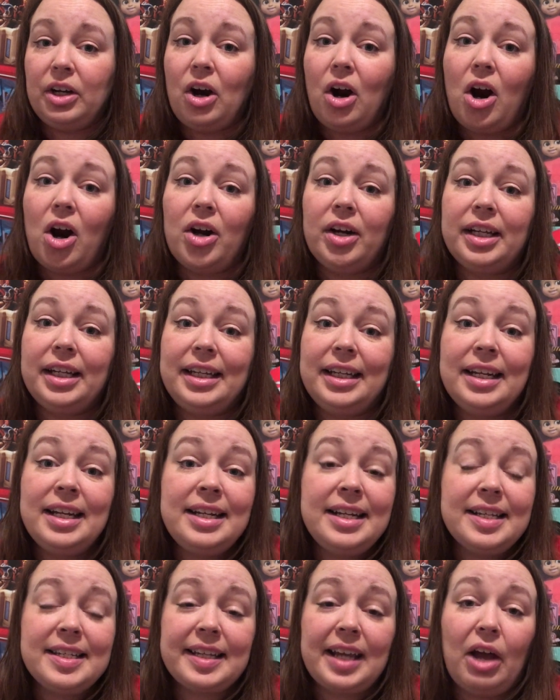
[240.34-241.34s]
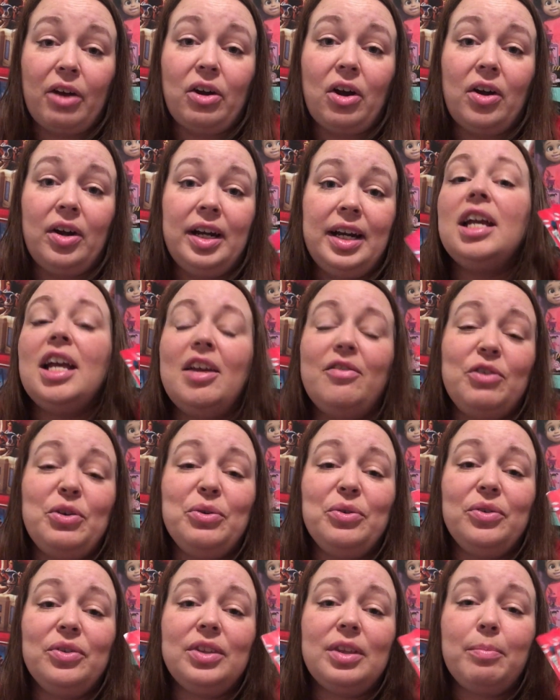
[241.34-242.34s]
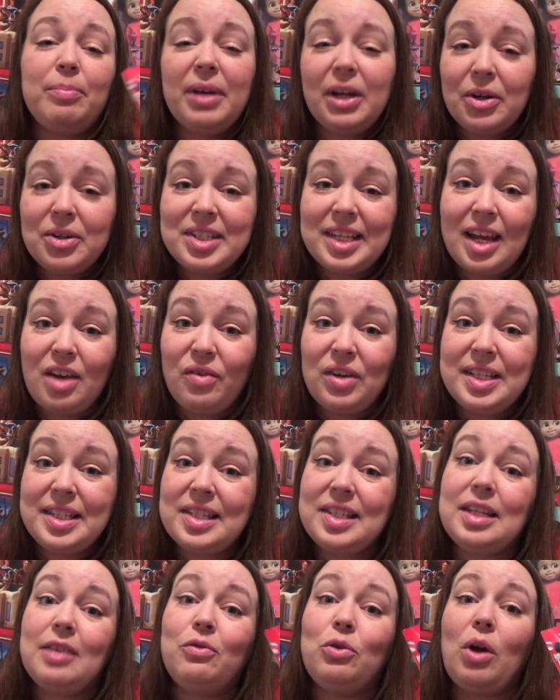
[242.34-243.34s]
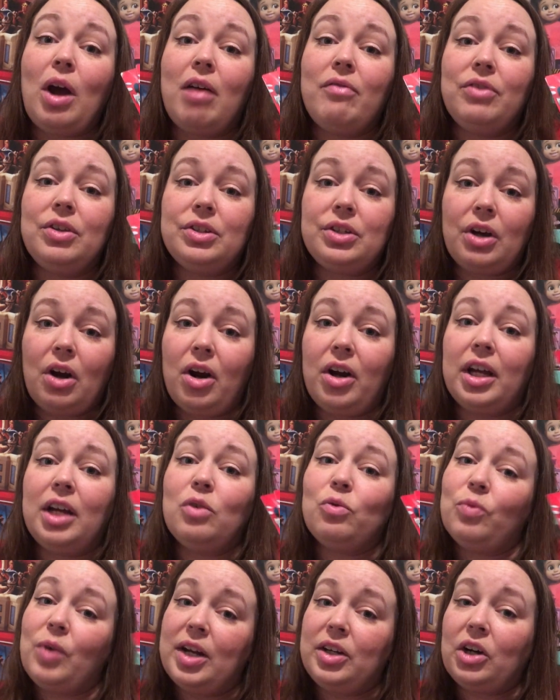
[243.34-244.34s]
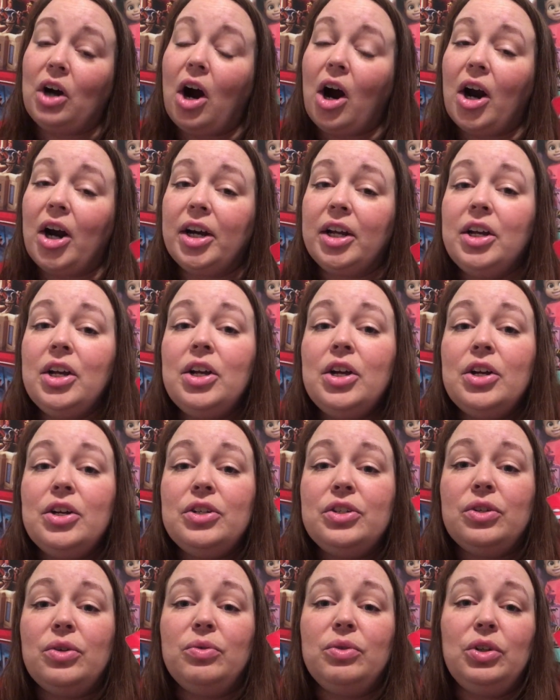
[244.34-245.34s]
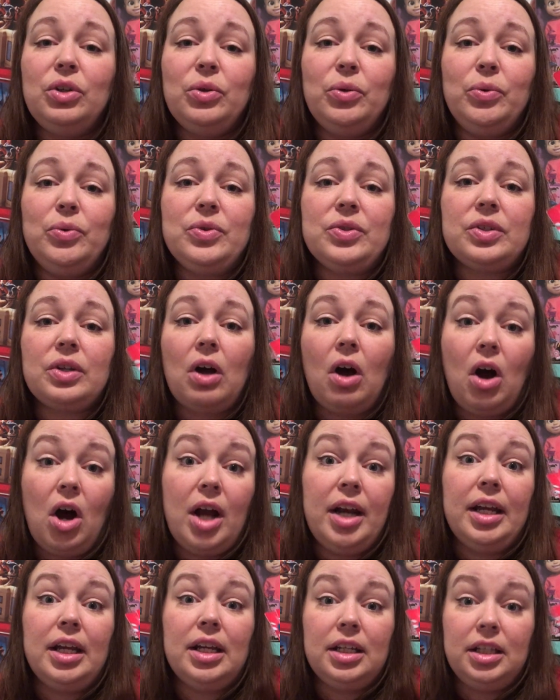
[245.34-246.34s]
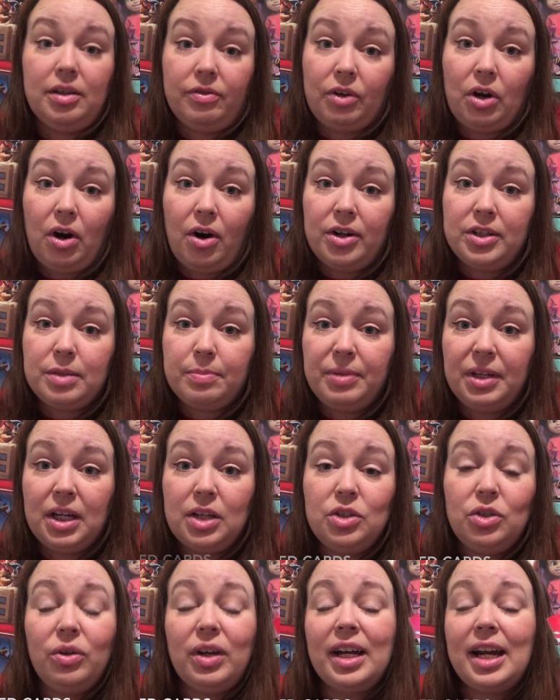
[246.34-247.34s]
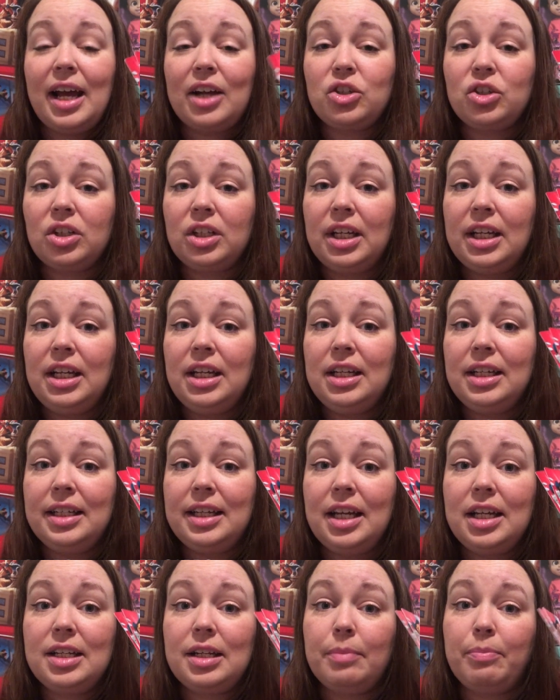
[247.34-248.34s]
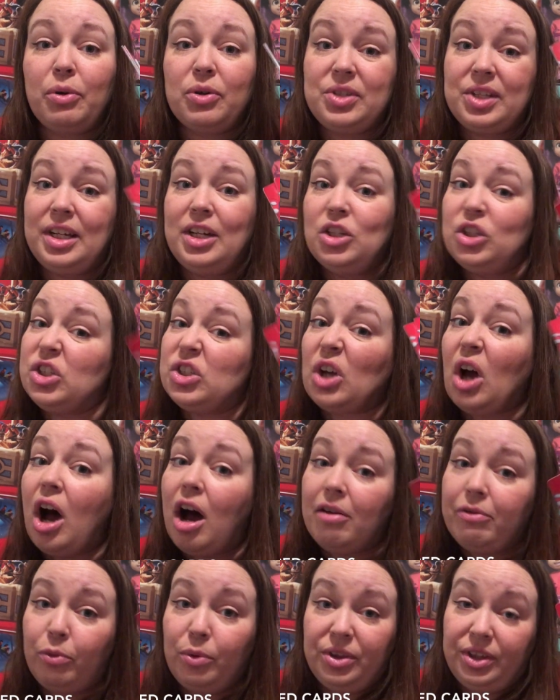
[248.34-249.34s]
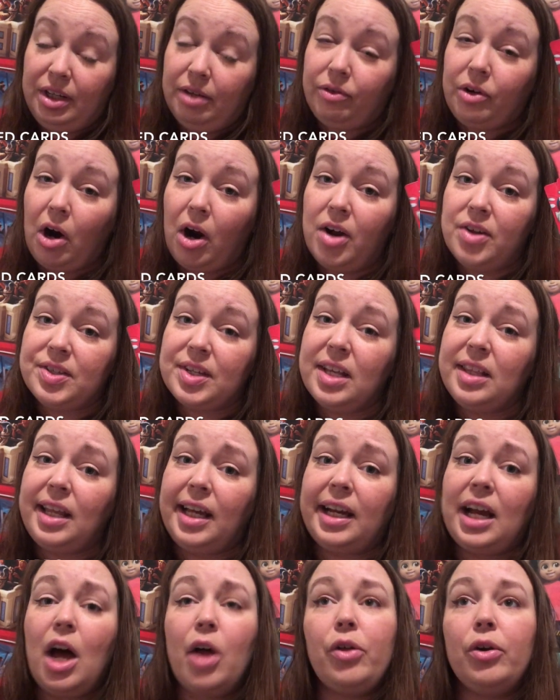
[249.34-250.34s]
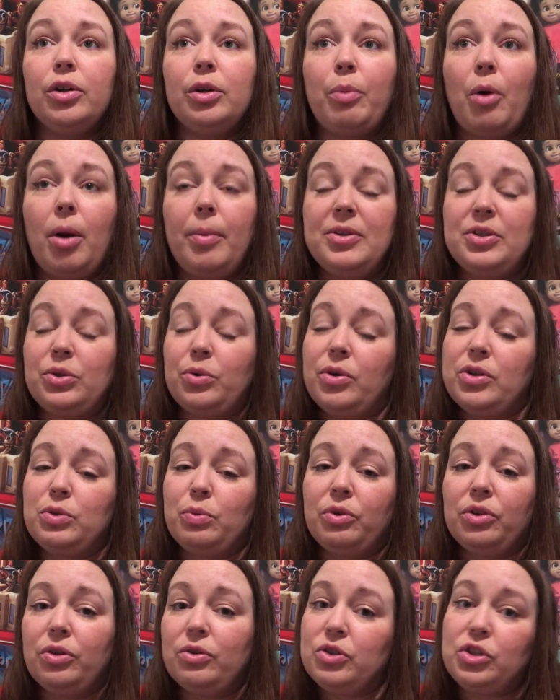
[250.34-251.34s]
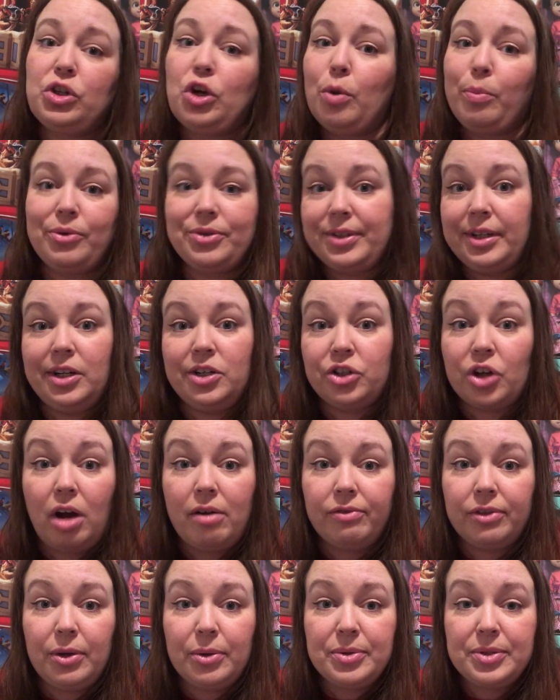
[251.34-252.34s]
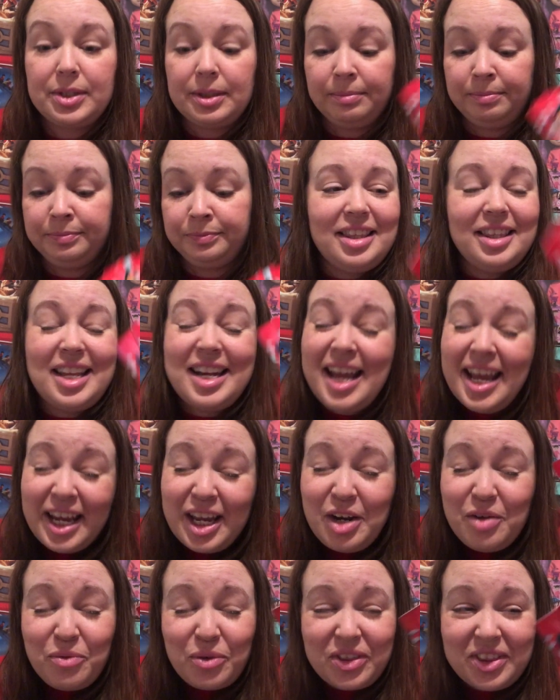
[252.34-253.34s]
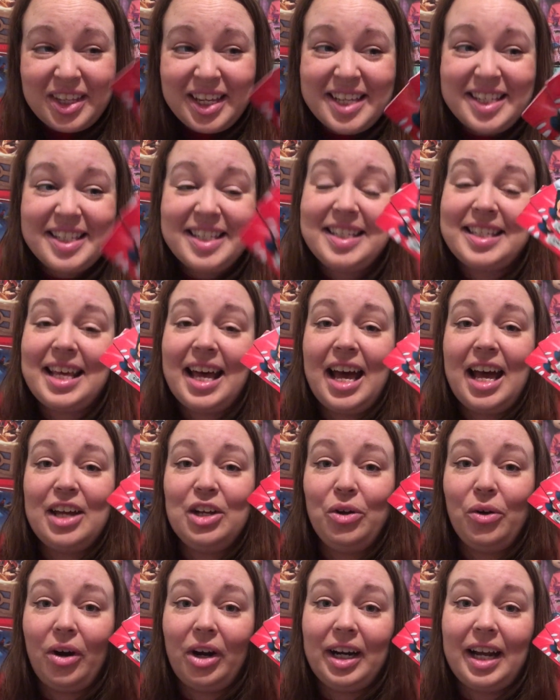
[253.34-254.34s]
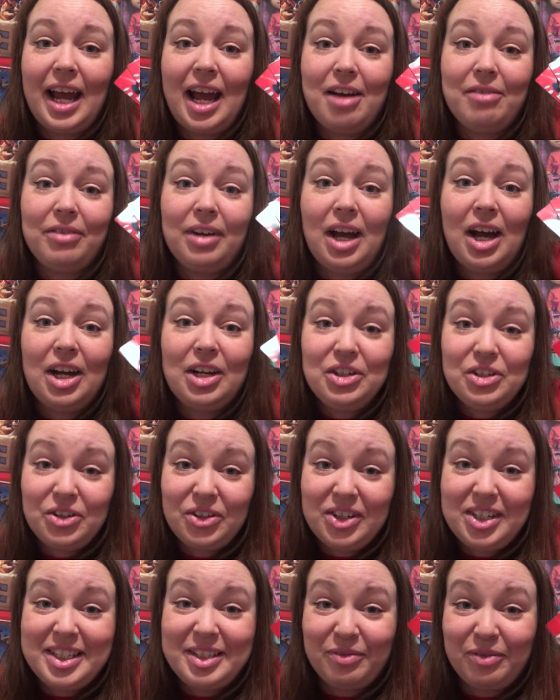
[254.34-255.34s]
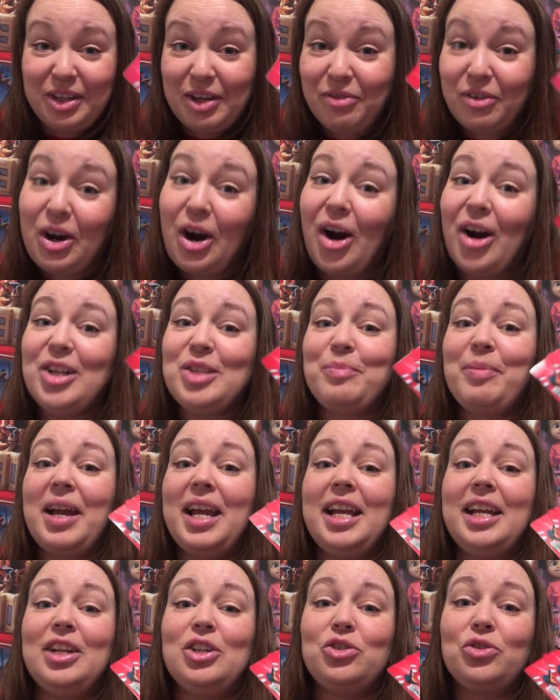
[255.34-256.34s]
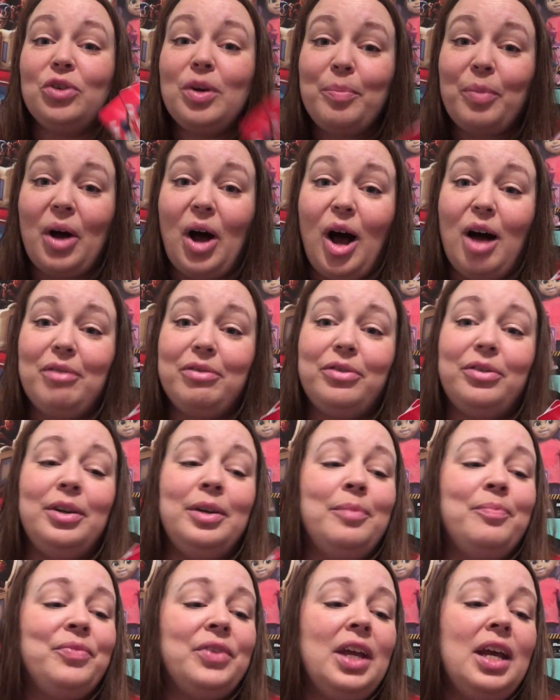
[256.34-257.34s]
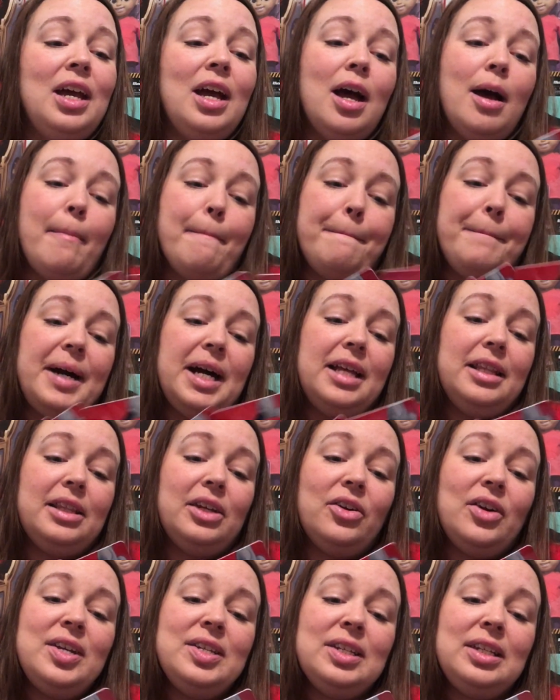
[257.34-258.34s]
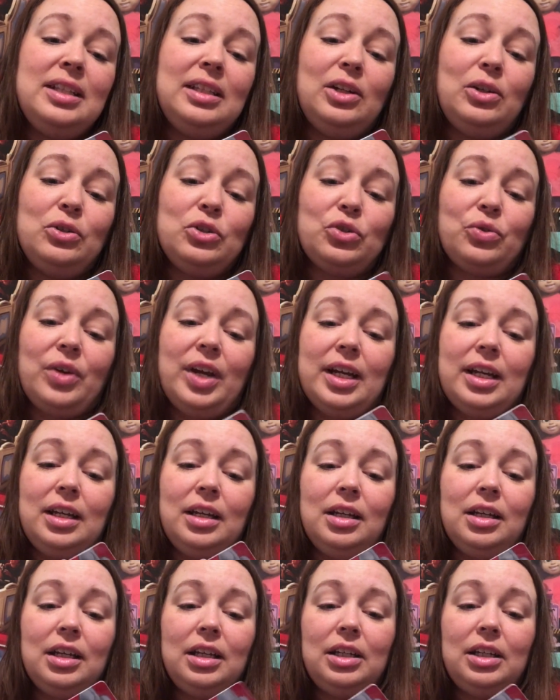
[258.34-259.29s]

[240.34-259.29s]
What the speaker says: Card, get a discount on it. The bigger savings is if you have the Target Red Card to use on gift cards, because you can actually get percentages off with gift cards, unlike other department stores where there's no percentage off those. The negative with this is that you're gonna have hundreds of gift cards paying a trip off. But there is a little trick.